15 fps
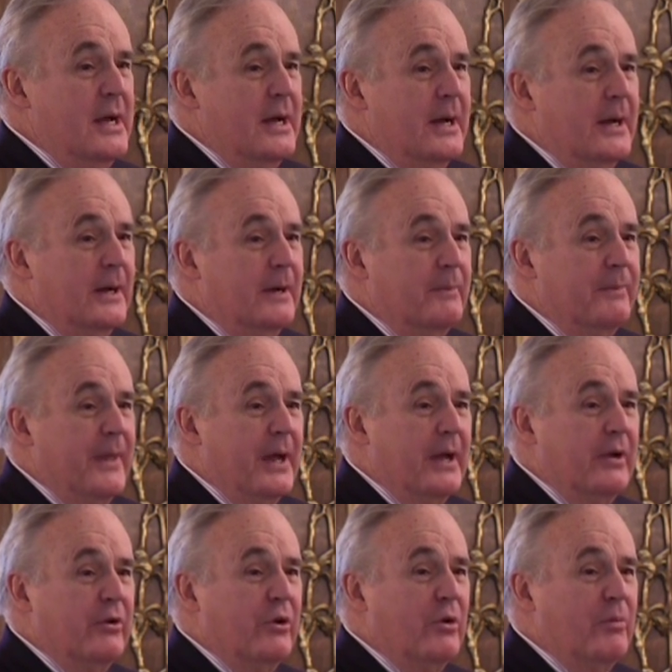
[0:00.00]
I
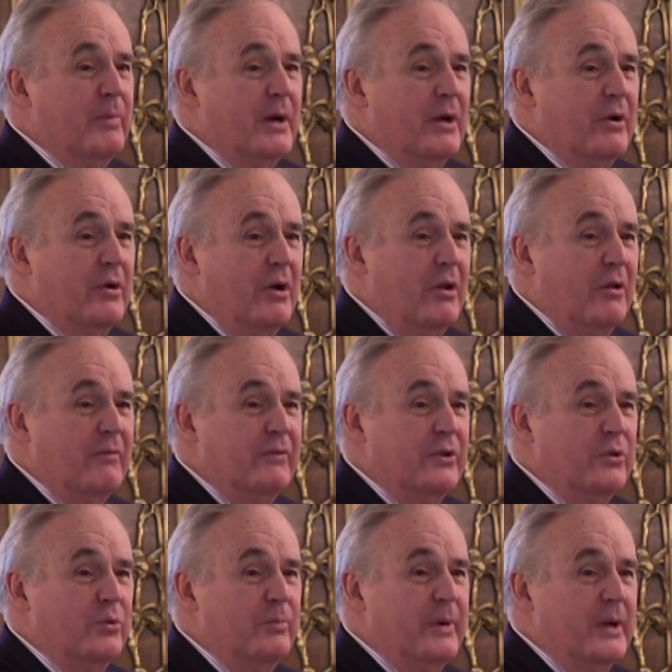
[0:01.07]
don't know about all of
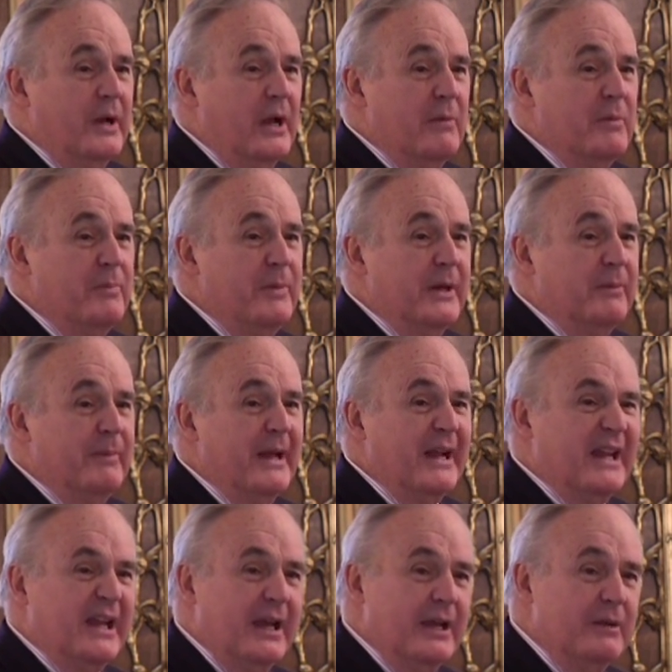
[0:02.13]
you, but I'm a big
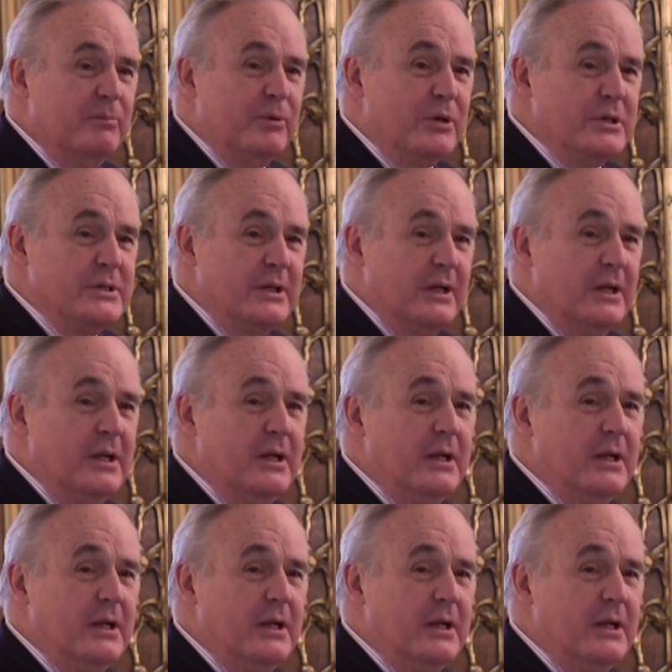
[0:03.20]
Medicaid person,